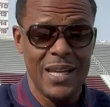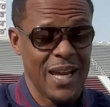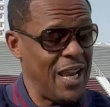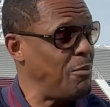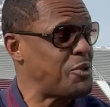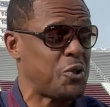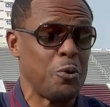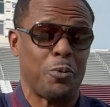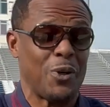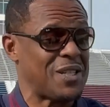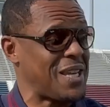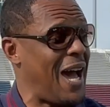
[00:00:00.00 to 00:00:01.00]
and I'm super
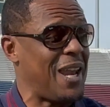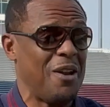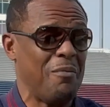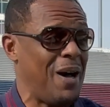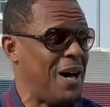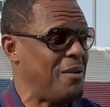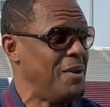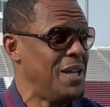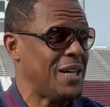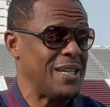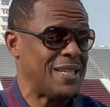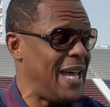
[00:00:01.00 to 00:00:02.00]
excited about them
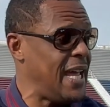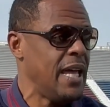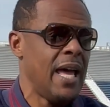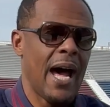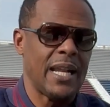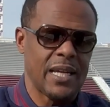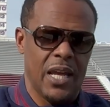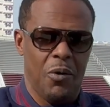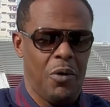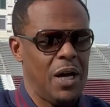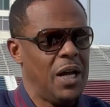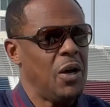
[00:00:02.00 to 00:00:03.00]
because I tell you
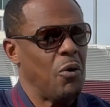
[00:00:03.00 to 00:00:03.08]
what,